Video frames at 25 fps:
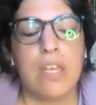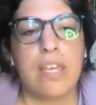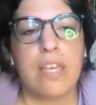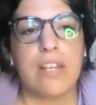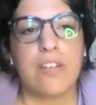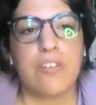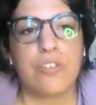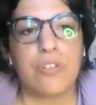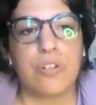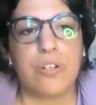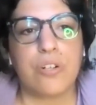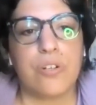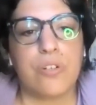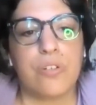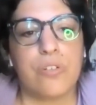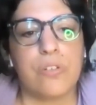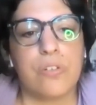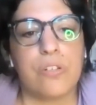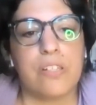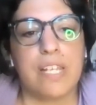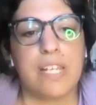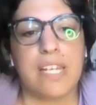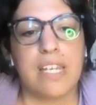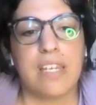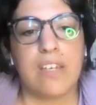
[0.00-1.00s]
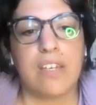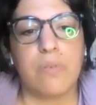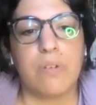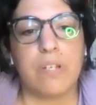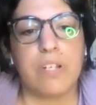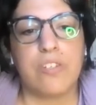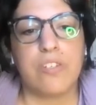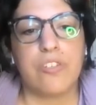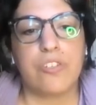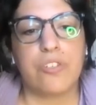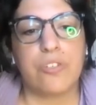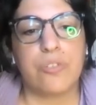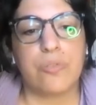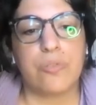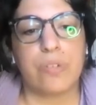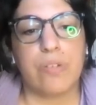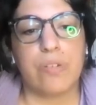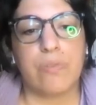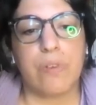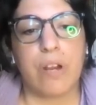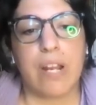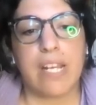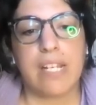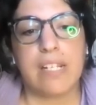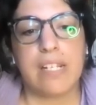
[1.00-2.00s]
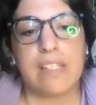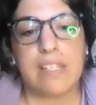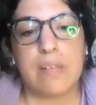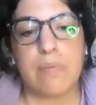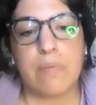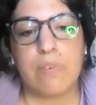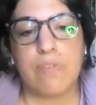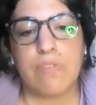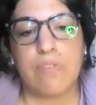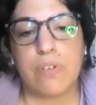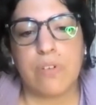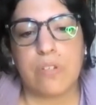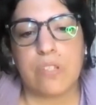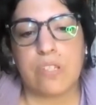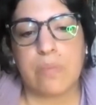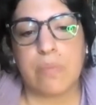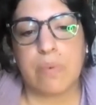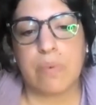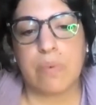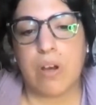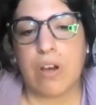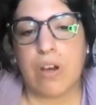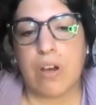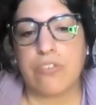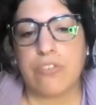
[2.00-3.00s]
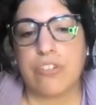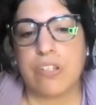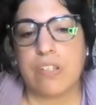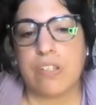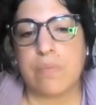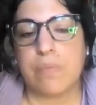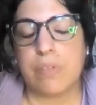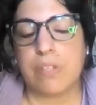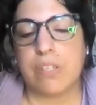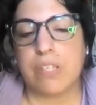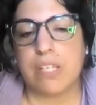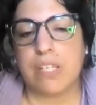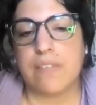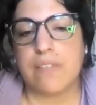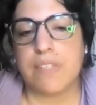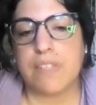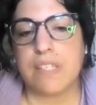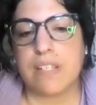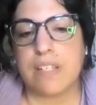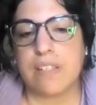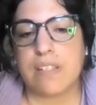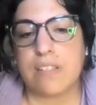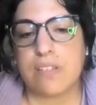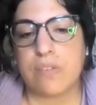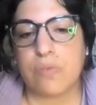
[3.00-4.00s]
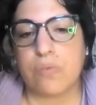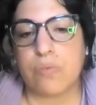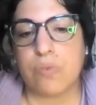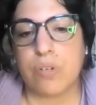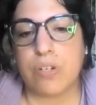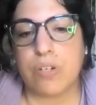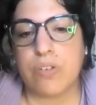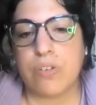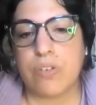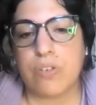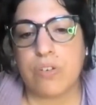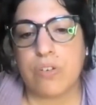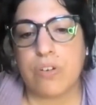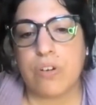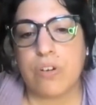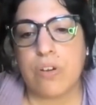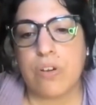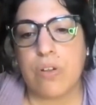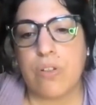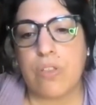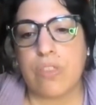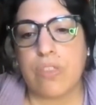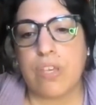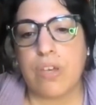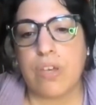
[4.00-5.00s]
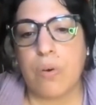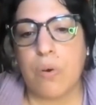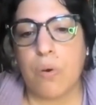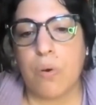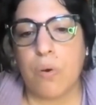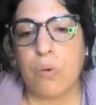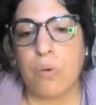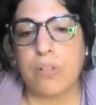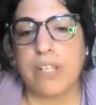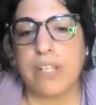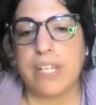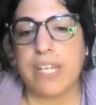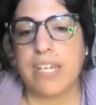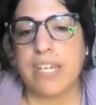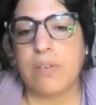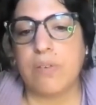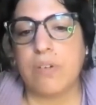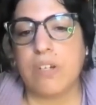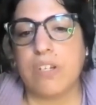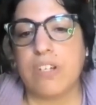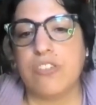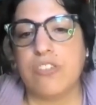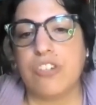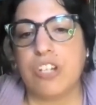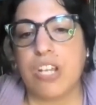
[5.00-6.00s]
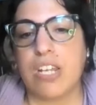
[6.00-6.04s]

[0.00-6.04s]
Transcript: internal language, to rewrite some of your subconscious beliefs and surrender the old language?